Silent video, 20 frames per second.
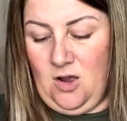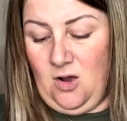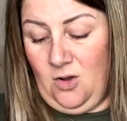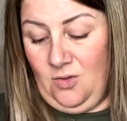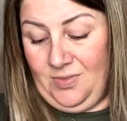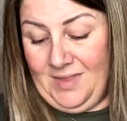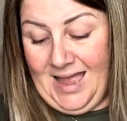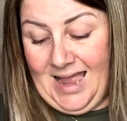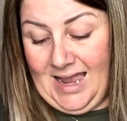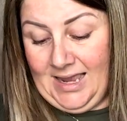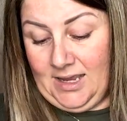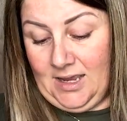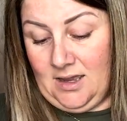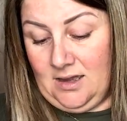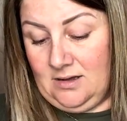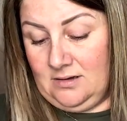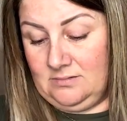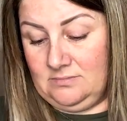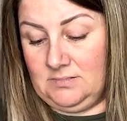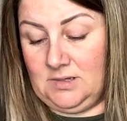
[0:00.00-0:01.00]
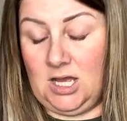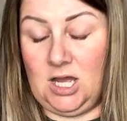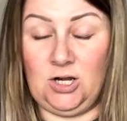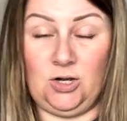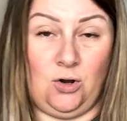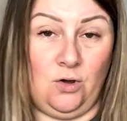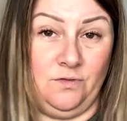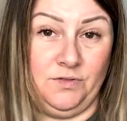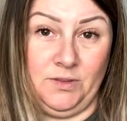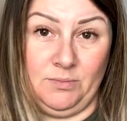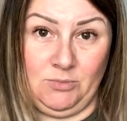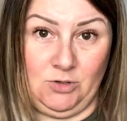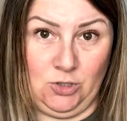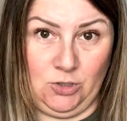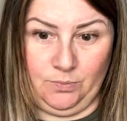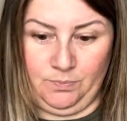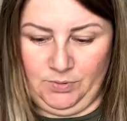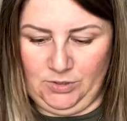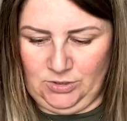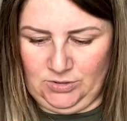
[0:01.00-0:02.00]
on the hanger, a lot of them
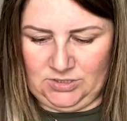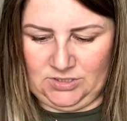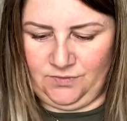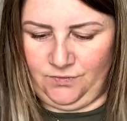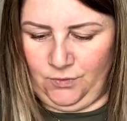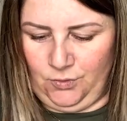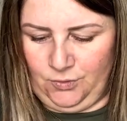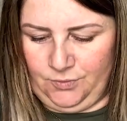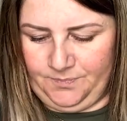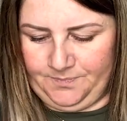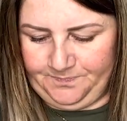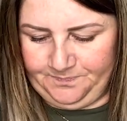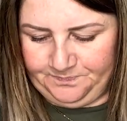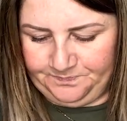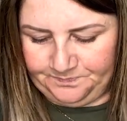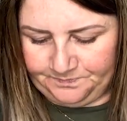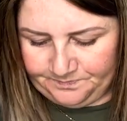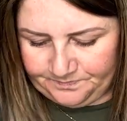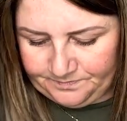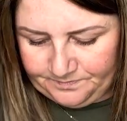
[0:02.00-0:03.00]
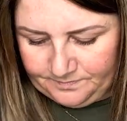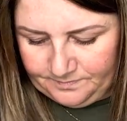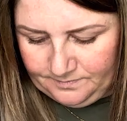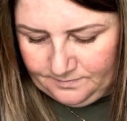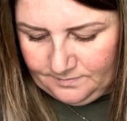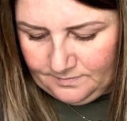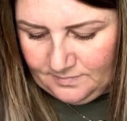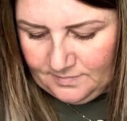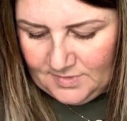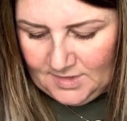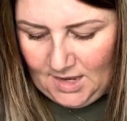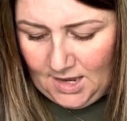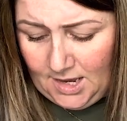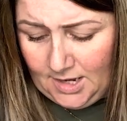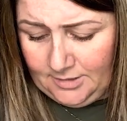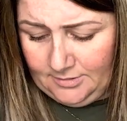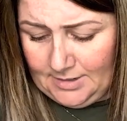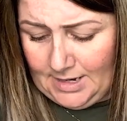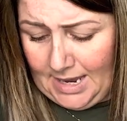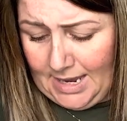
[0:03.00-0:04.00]
look beautiful.
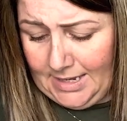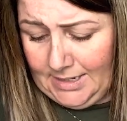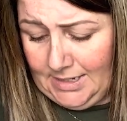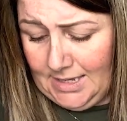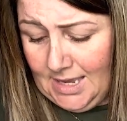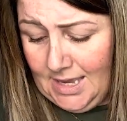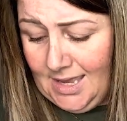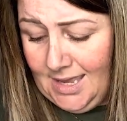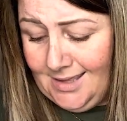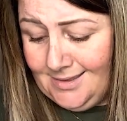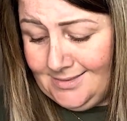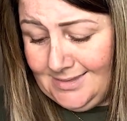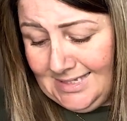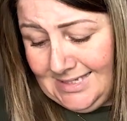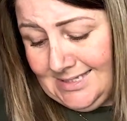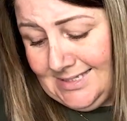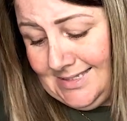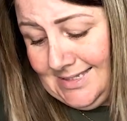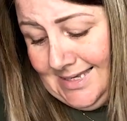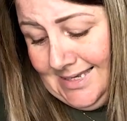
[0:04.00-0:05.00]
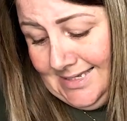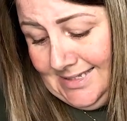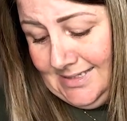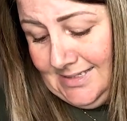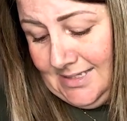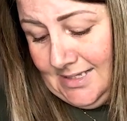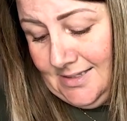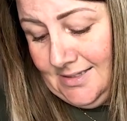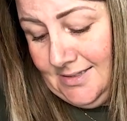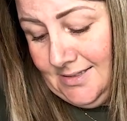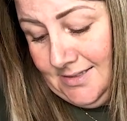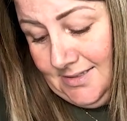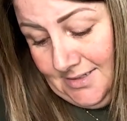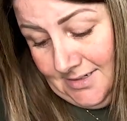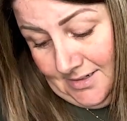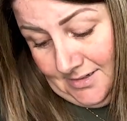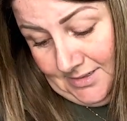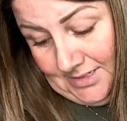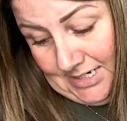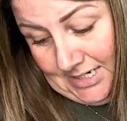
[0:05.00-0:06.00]
Okay, this is
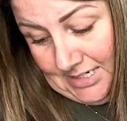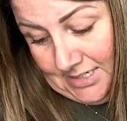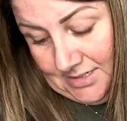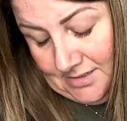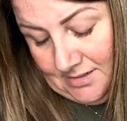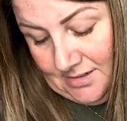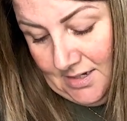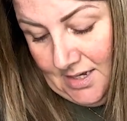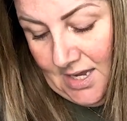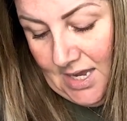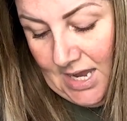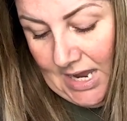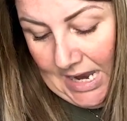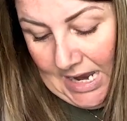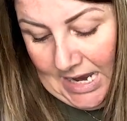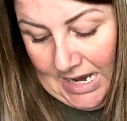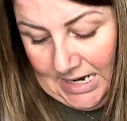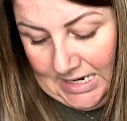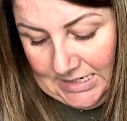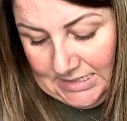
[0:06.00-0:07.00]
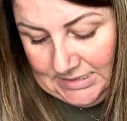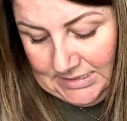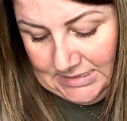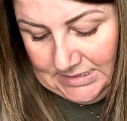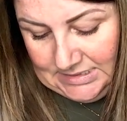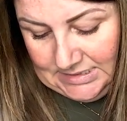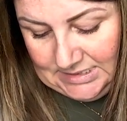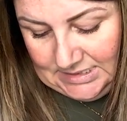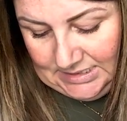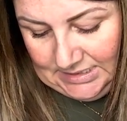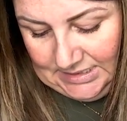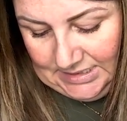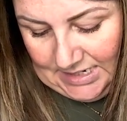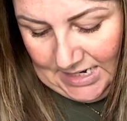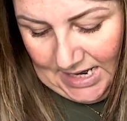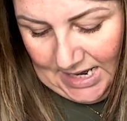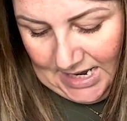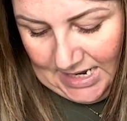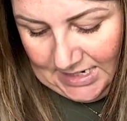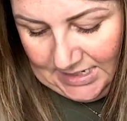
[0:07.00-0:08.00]
stunning, and it
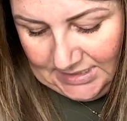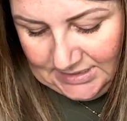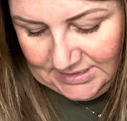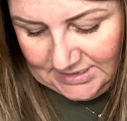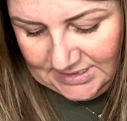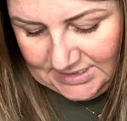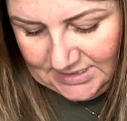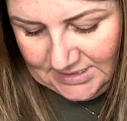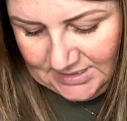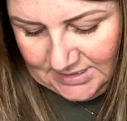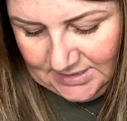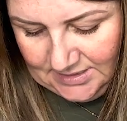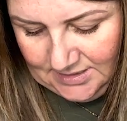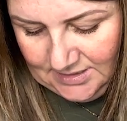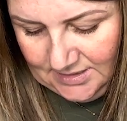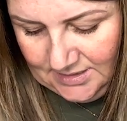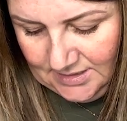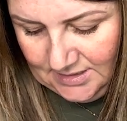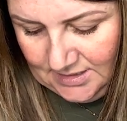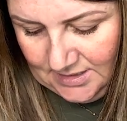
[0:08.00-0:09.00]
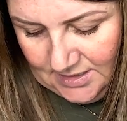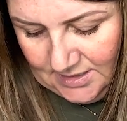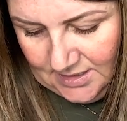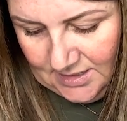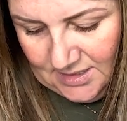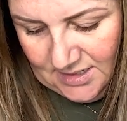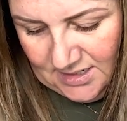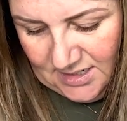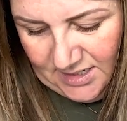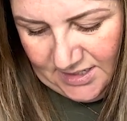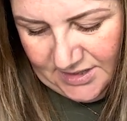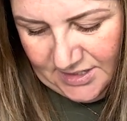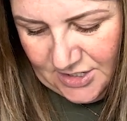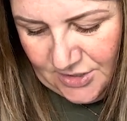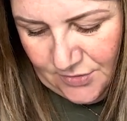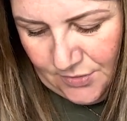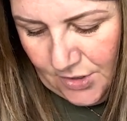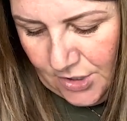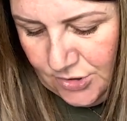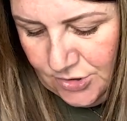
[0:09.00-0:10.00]
has like the
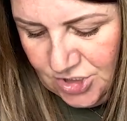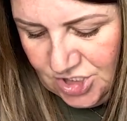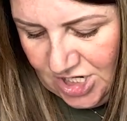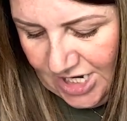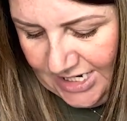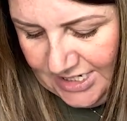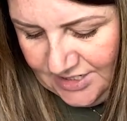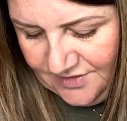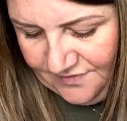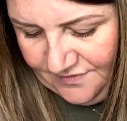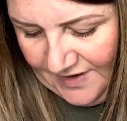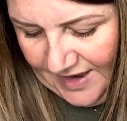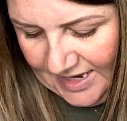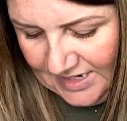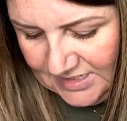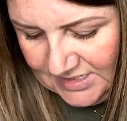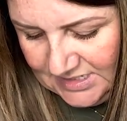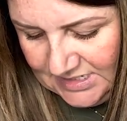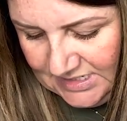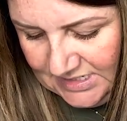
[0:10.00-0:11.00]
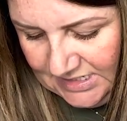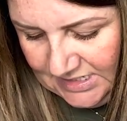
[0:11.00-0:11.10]
crocheted effect in